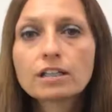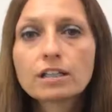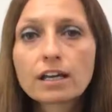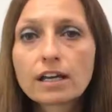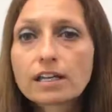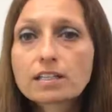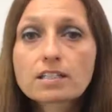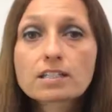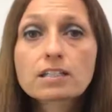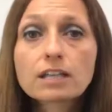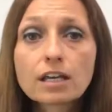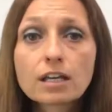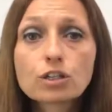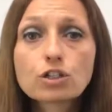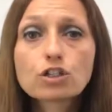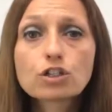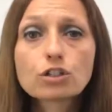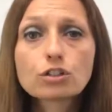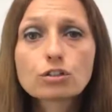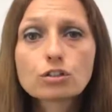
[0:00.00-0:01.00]
that as an
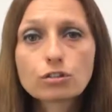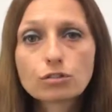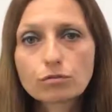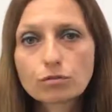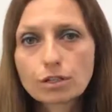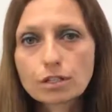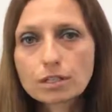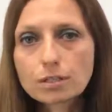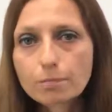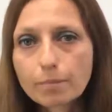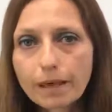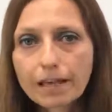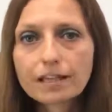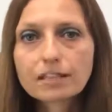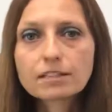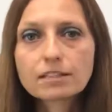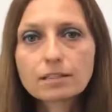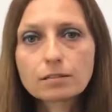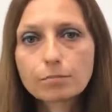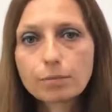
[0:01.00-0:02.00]
agent you're
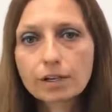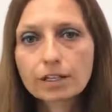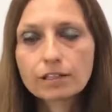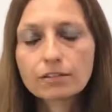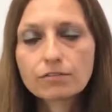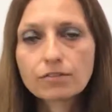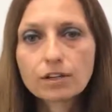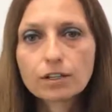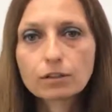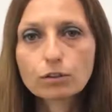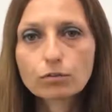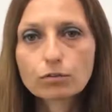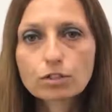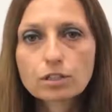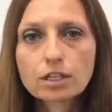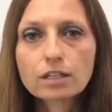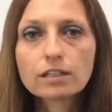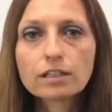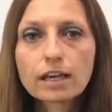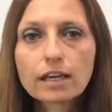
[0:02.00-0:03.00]
expected by the vendors
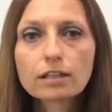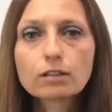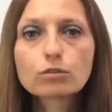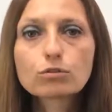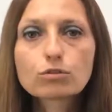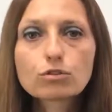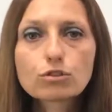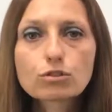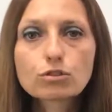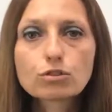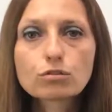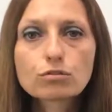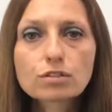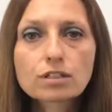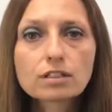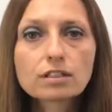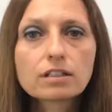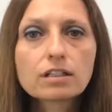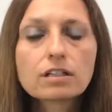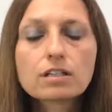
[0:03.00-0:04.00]
and landlords to use
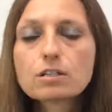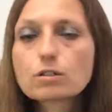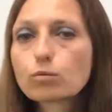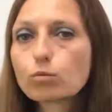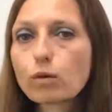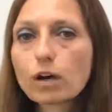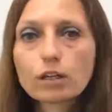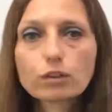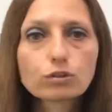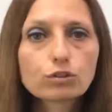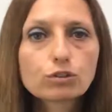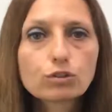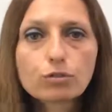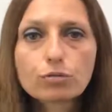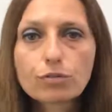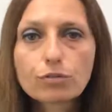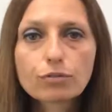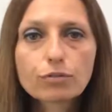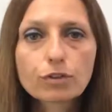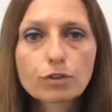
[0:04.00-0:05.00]
at least one or
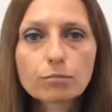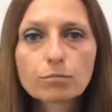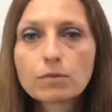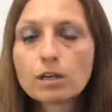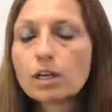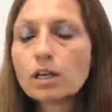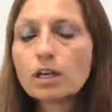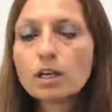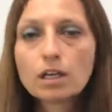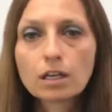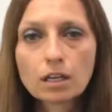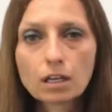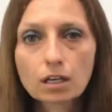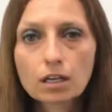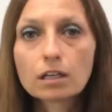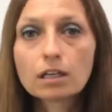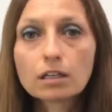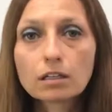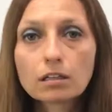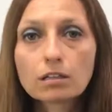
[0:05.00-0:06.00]
two of them
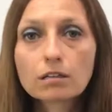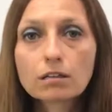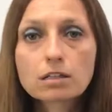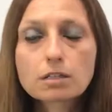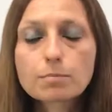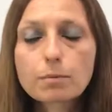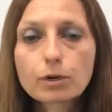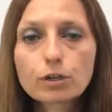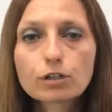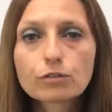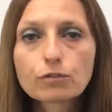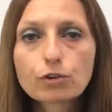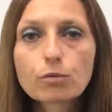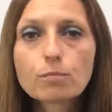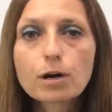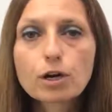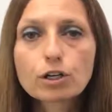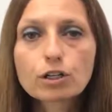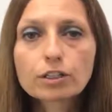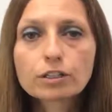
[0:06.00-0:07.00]
eh, as part of your
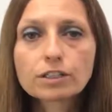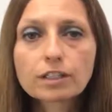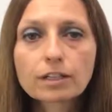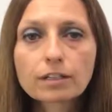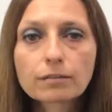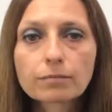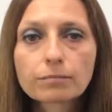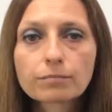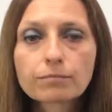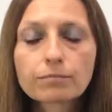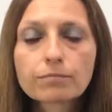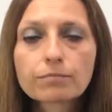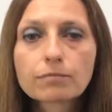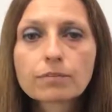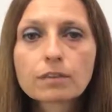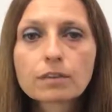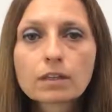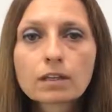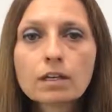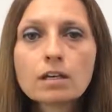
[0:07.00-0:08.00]
marketing.
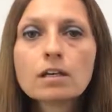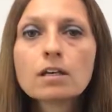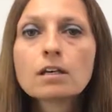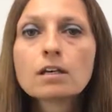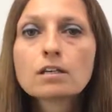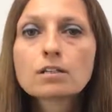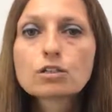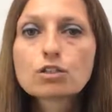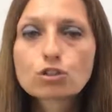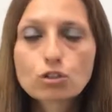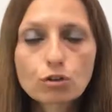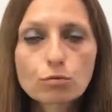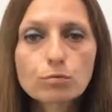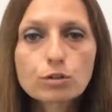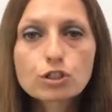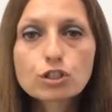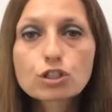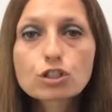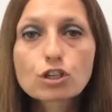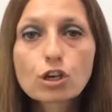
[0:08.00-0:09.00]
So
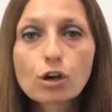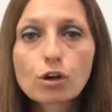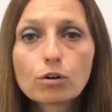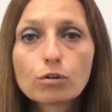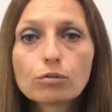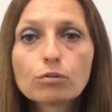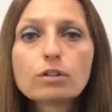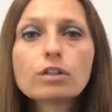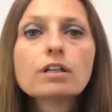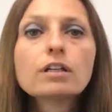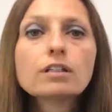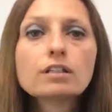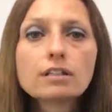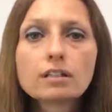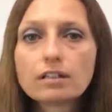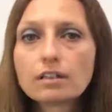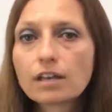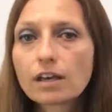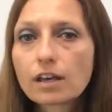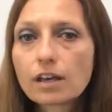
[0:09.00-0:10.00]
much so
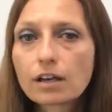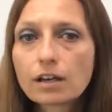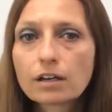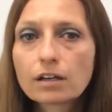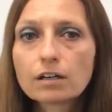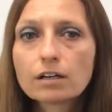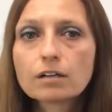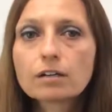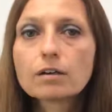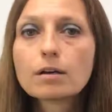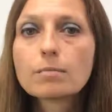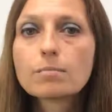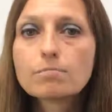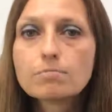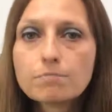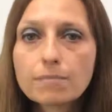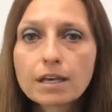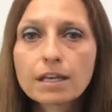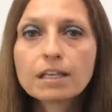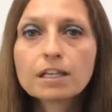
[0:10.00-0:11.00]
that they are
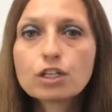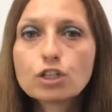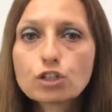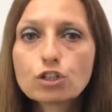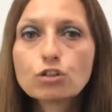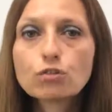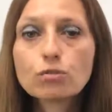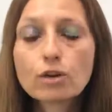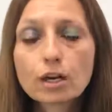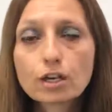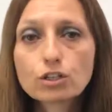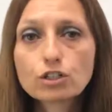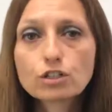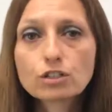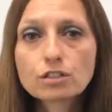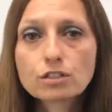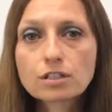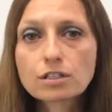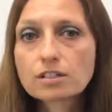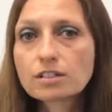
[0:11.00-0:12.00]
many new
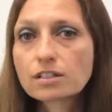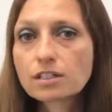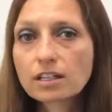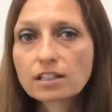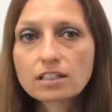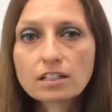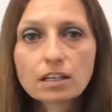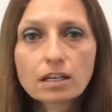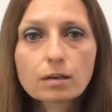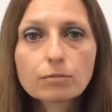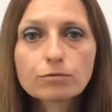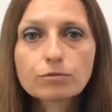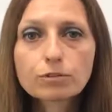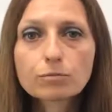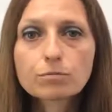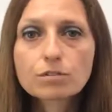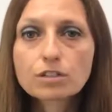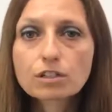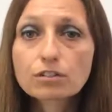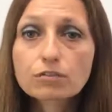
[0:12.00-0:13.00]
agencies setting up
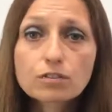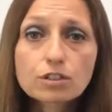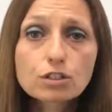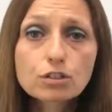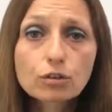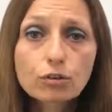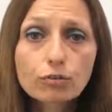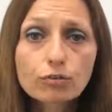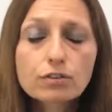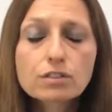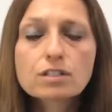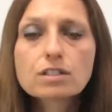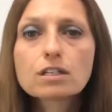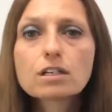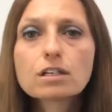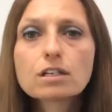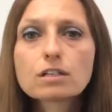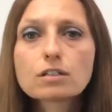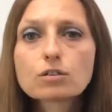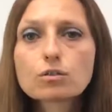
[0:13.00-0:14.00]
from serviced
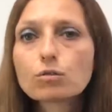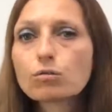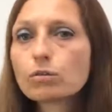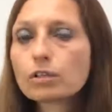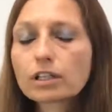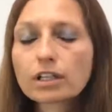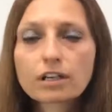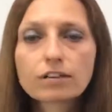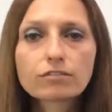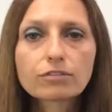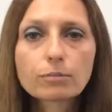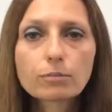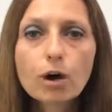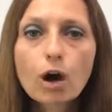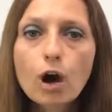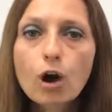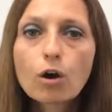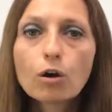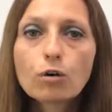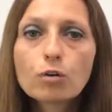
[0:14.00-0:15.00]
offices or working from
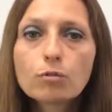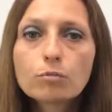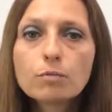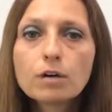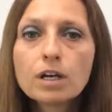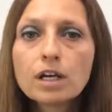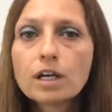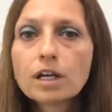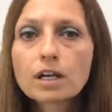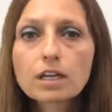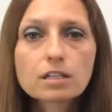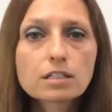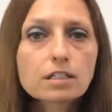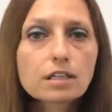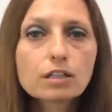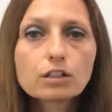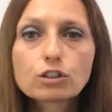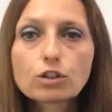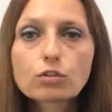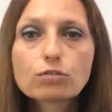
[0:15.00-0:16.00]
home, as
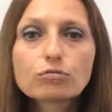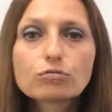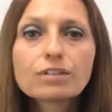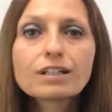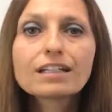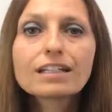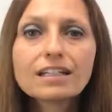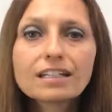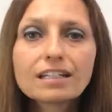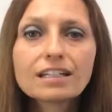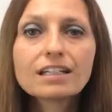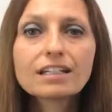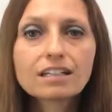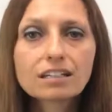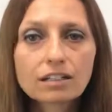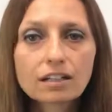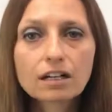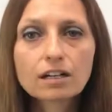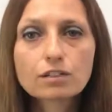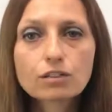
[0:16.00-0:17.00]
they don't really need
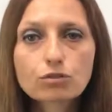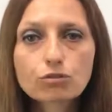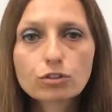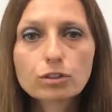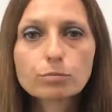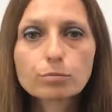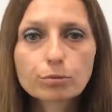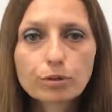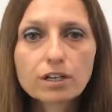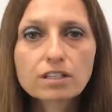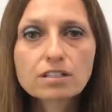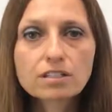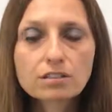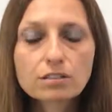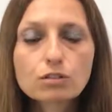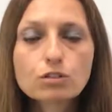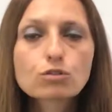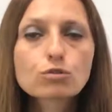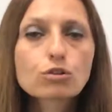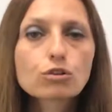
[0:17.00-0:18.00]
a high street
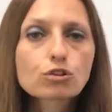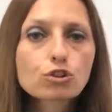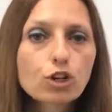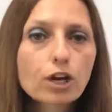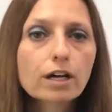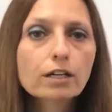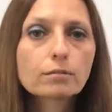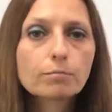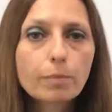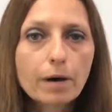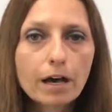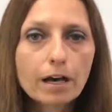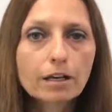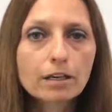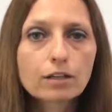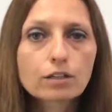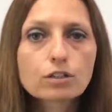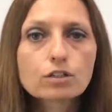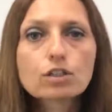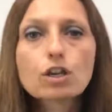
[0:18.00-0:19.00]
presence to attract
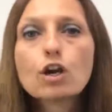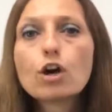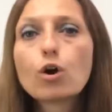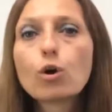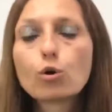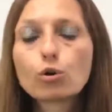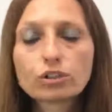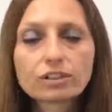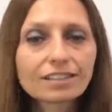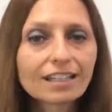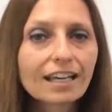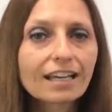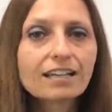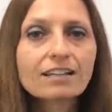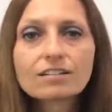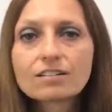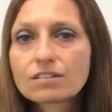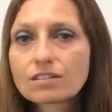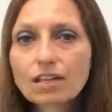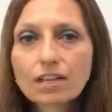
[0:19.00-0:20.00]
buyers or
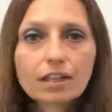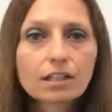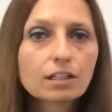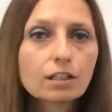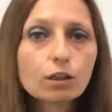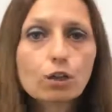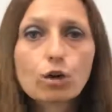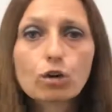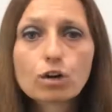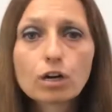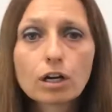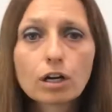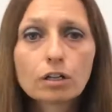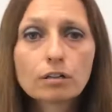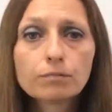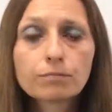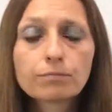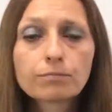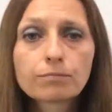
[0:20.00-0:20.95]
tenants any longer.